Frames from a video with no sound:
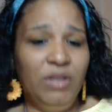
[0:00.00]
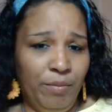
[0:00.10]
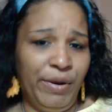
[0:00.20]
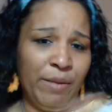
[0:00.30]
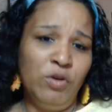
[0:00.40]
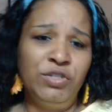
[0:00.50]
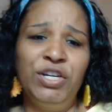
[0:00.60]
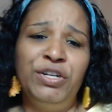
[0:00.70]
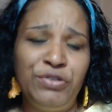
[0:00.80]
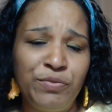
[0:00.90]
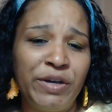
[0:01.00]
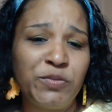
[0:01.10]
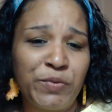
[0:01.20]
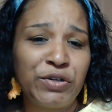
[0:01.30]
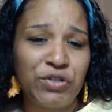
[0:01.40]
but I'm also going to do my
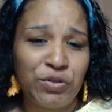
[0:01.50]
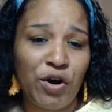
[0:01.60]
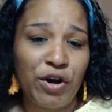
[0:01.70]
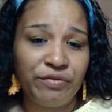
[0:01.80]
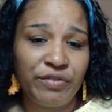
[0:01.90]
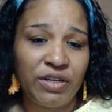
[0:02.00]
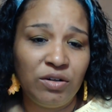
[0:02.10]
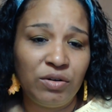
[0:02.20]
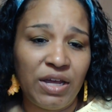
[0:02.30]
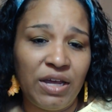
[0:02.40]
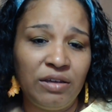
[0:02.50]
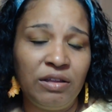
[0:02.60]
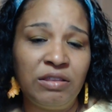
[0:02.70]
spiritual part of it, okay?